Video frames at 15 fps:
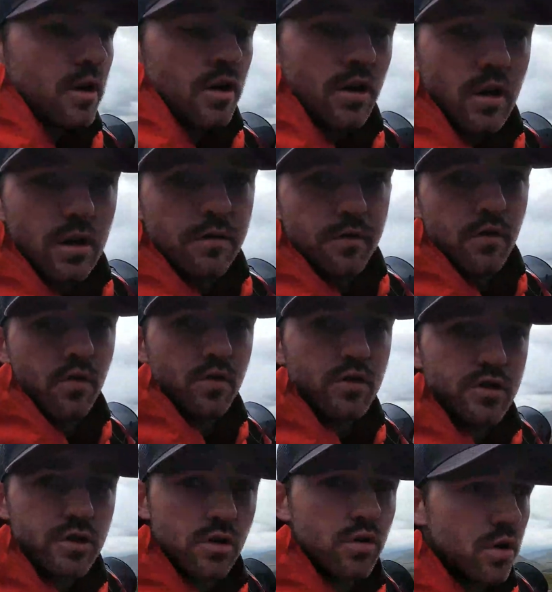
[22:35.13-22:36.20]
Right folks,
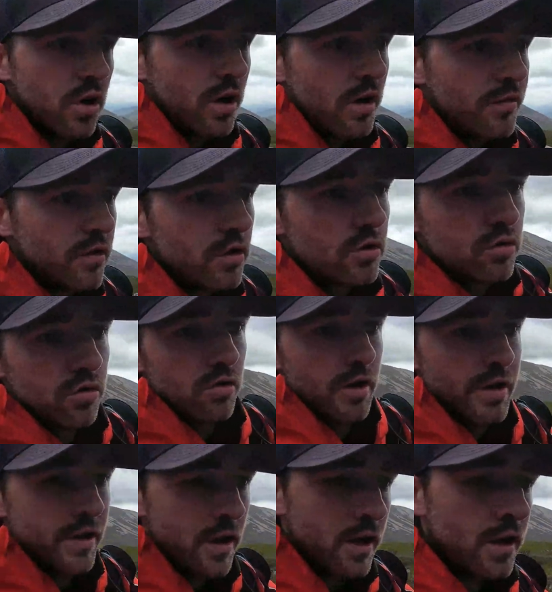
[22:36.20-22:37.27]
so if you're
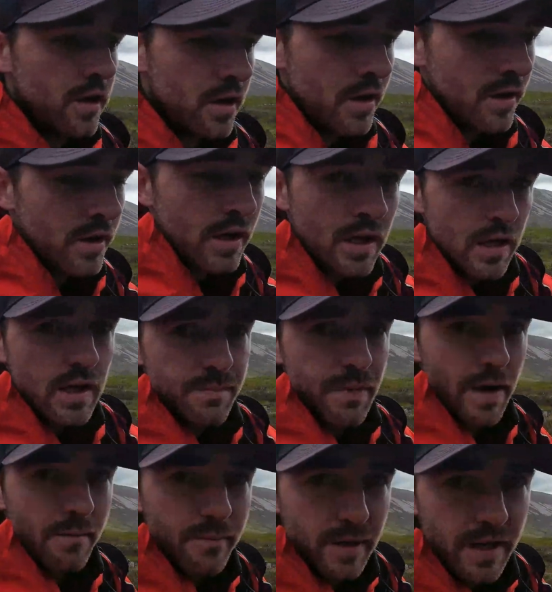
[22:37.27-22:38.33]
doing
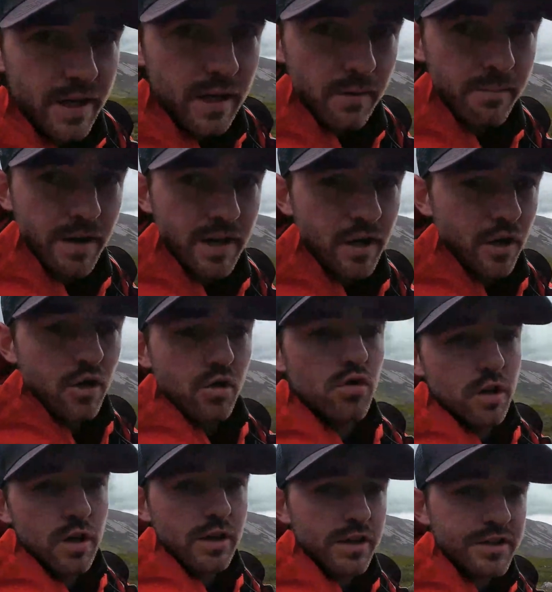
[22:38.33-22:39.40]
Ben Breck and Ben
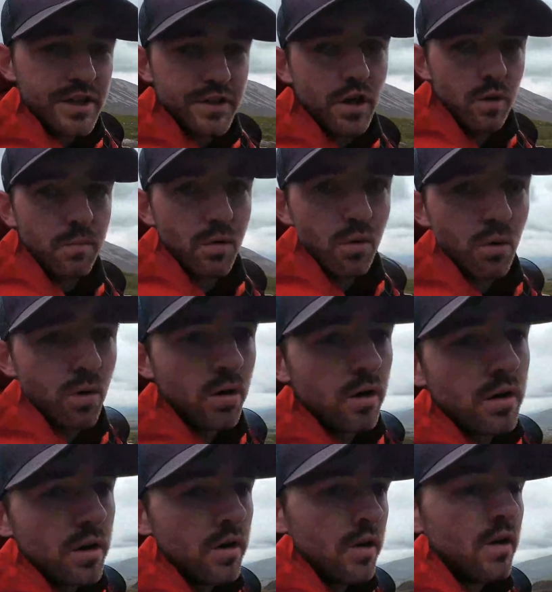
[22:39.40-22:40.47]
Akurin as a double,
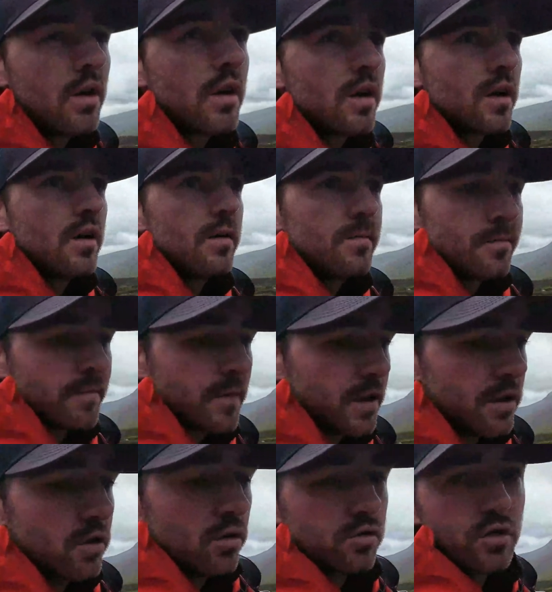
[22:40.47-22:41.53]
and
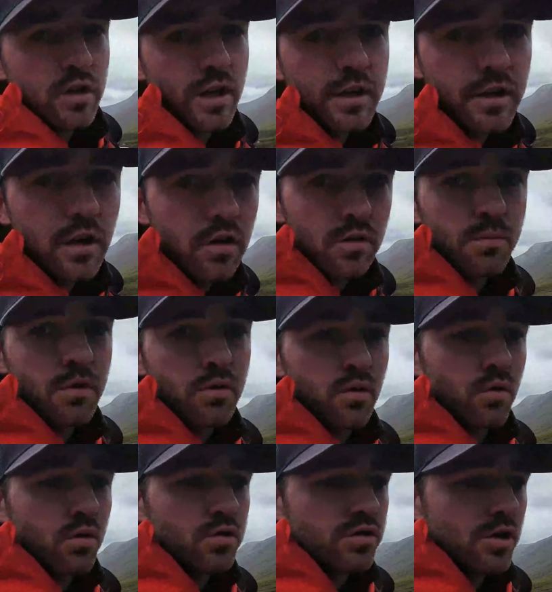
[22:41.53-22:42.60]
you're not doing any other
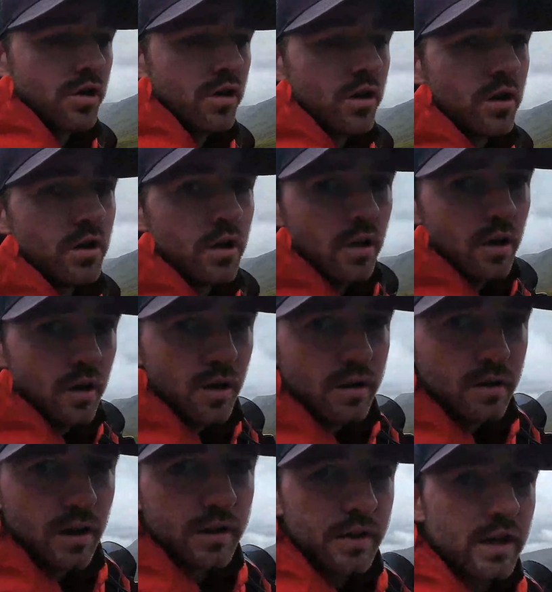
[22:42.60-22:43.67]
Munros,
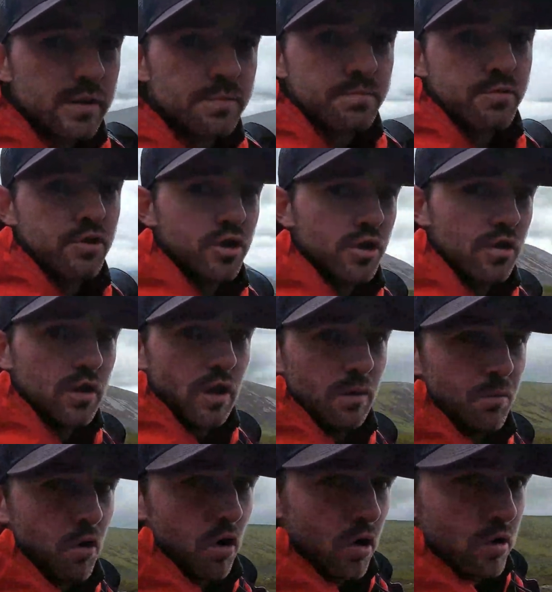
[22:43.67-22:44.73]
then this trail that
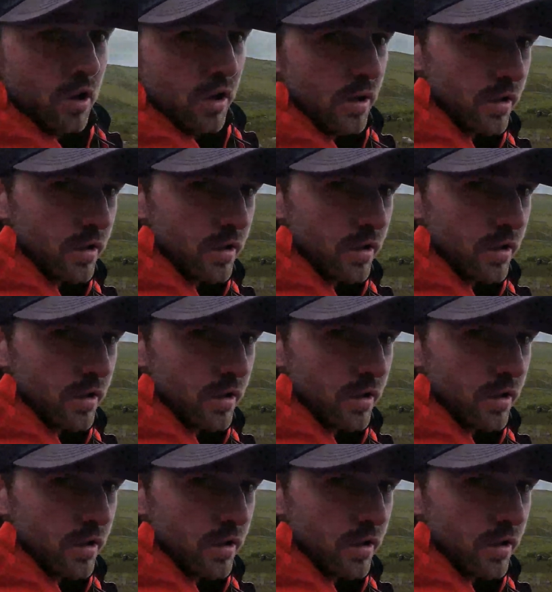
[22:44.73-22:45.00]
I'm on,